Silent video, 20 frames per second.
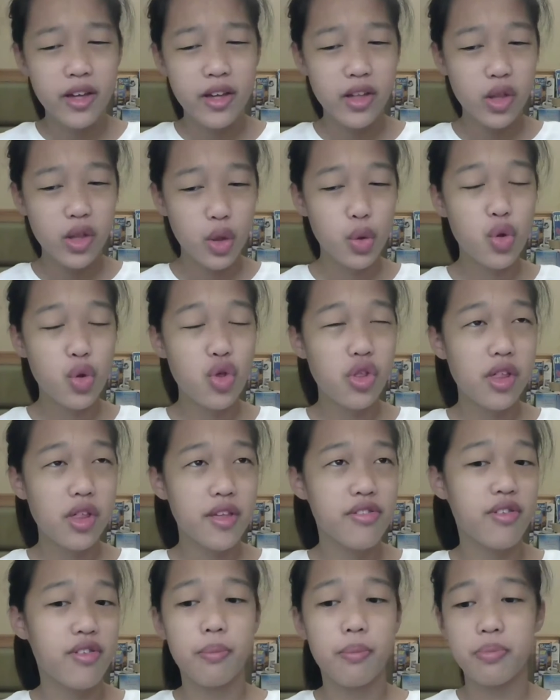usually
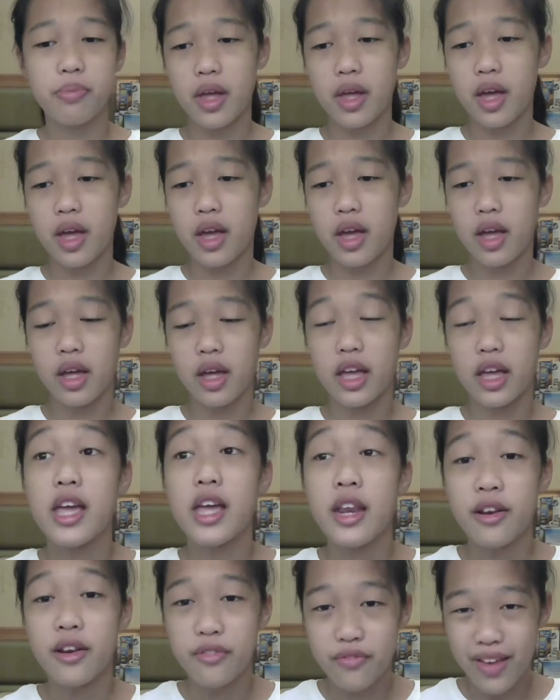something
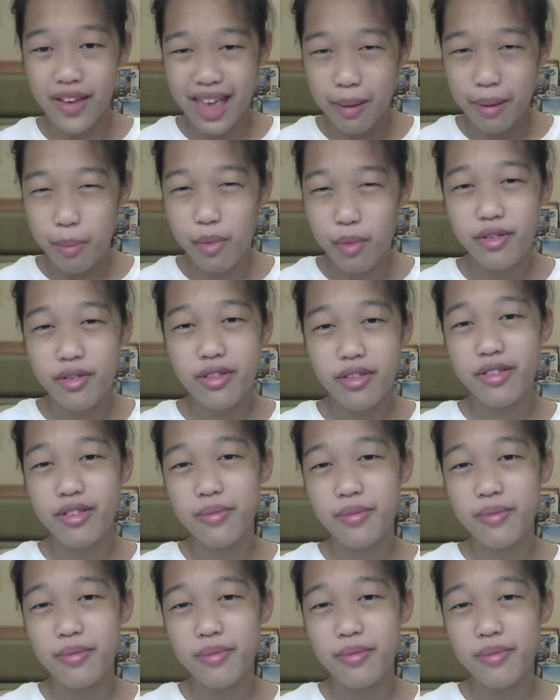infamous.